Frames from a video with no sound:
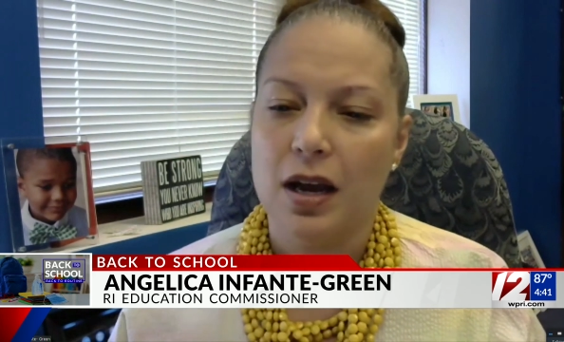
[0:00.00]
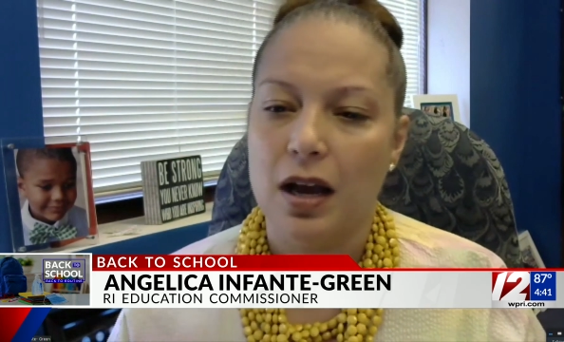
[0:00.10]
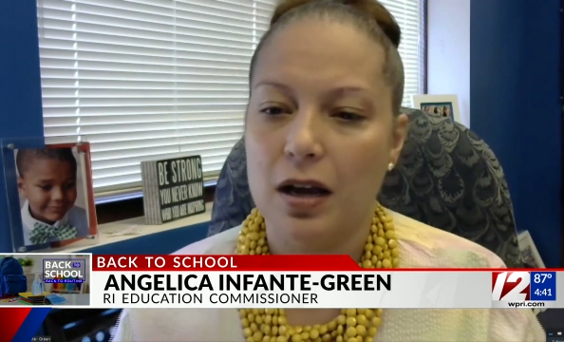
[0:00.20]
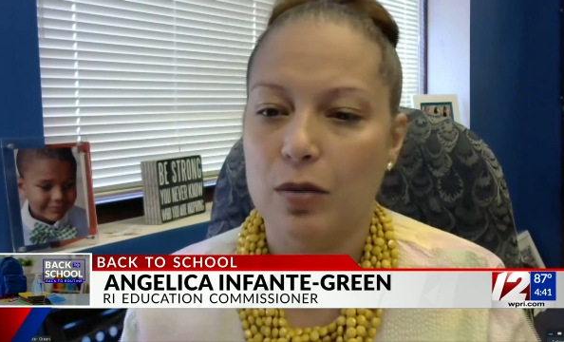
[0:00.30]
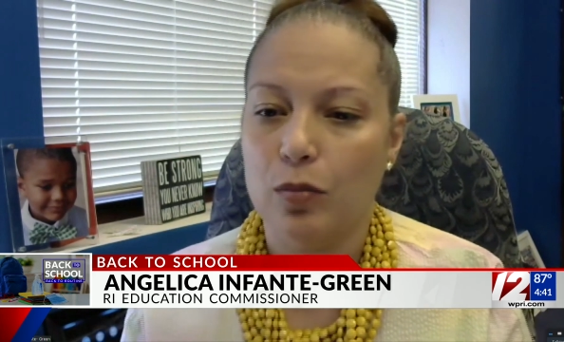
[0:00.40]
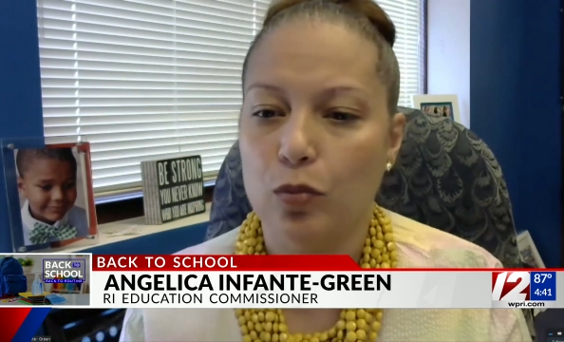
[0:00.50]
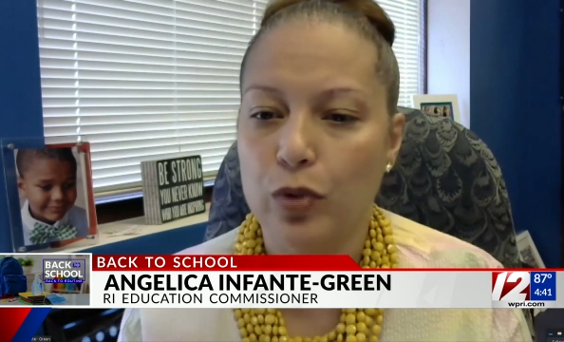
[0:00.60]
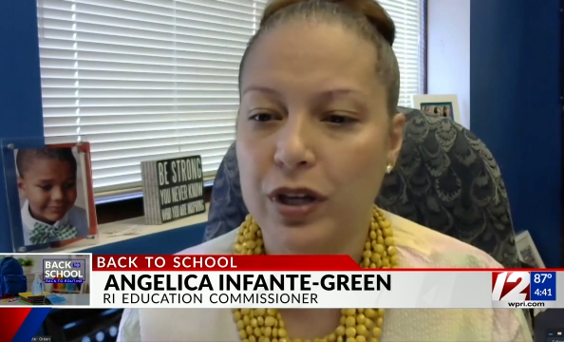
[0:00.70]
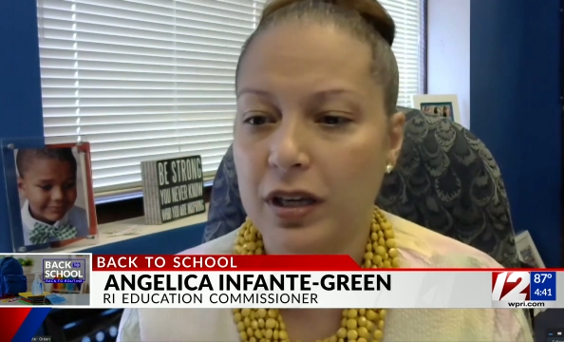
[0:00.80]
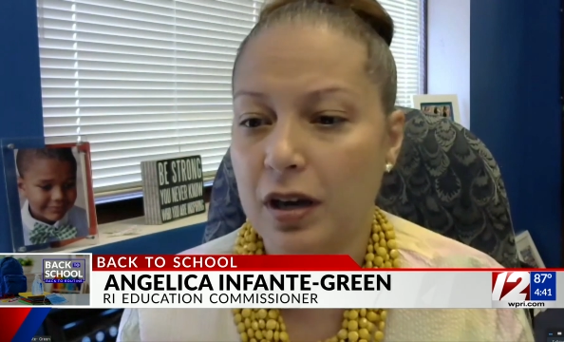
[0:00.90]
Speaker 1: Um,
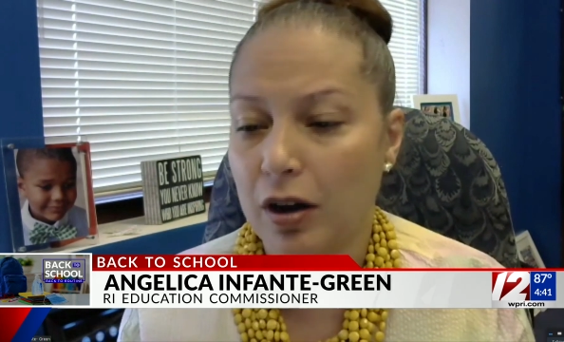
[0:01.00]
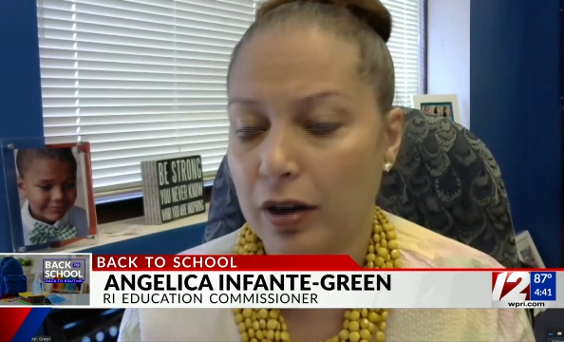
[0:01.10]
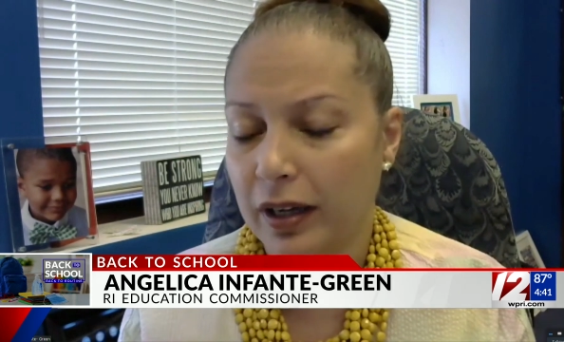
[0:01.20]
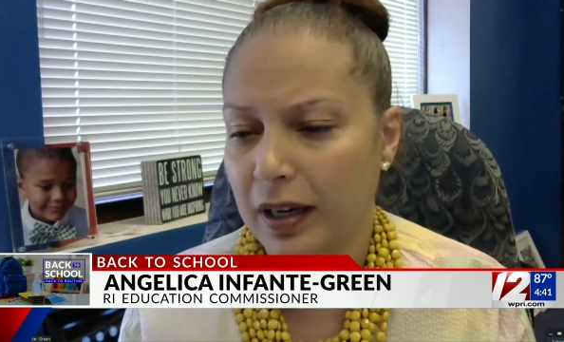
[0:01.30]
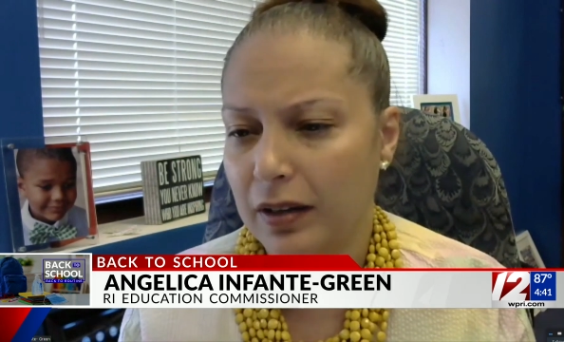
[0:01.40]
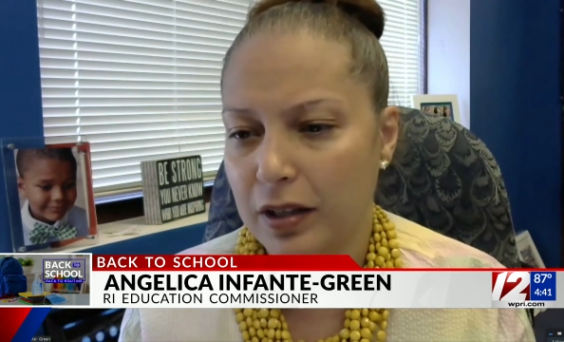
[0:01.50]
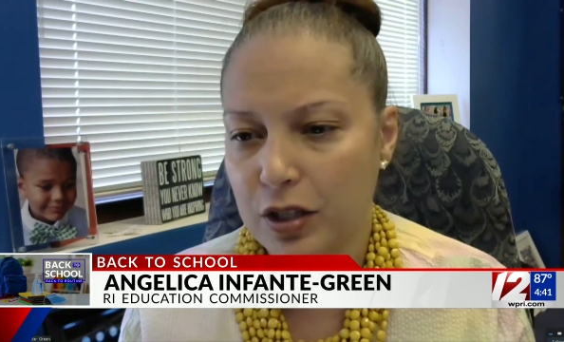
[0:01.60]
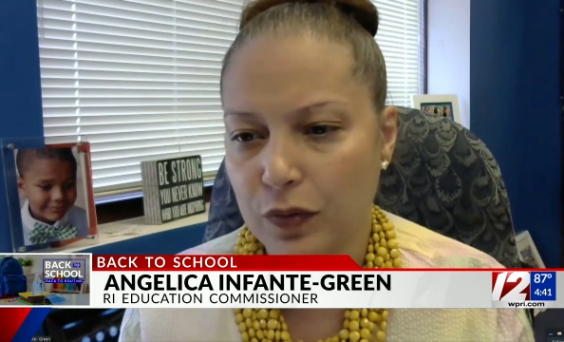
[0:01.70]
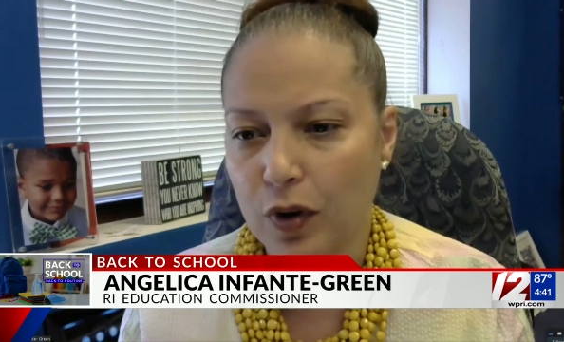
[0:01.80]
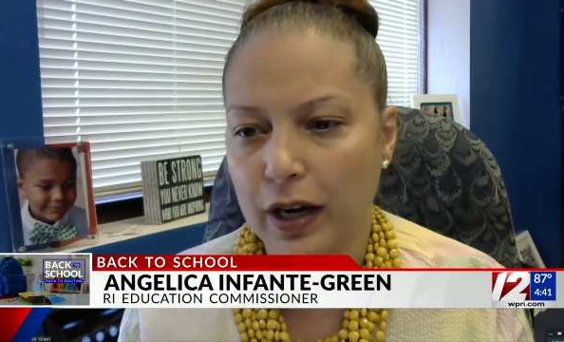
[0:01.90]
we are getting this
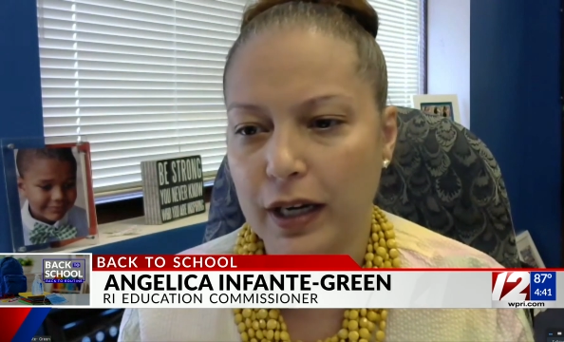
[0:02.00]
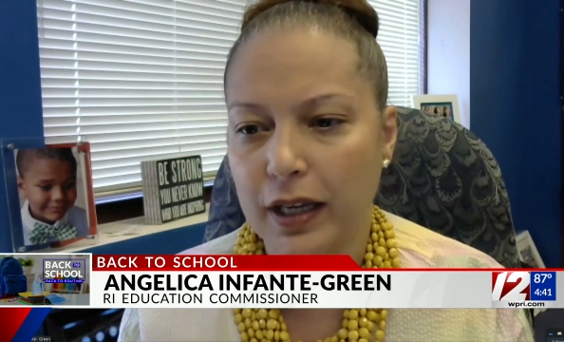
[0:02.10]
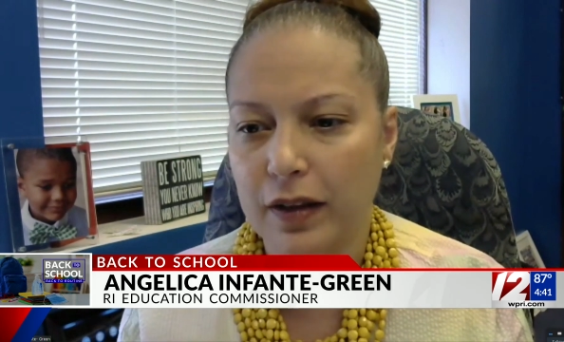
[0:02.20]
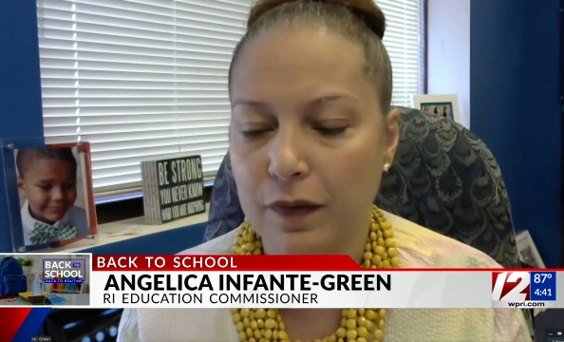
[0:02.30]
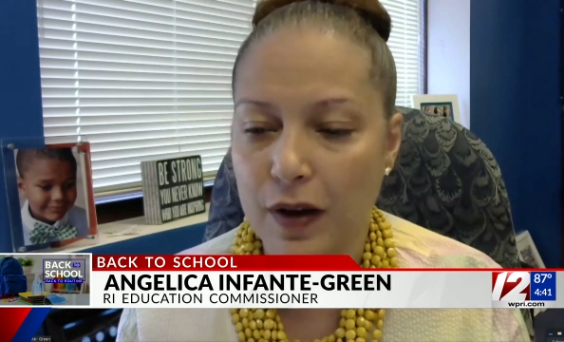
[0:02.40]
Friday the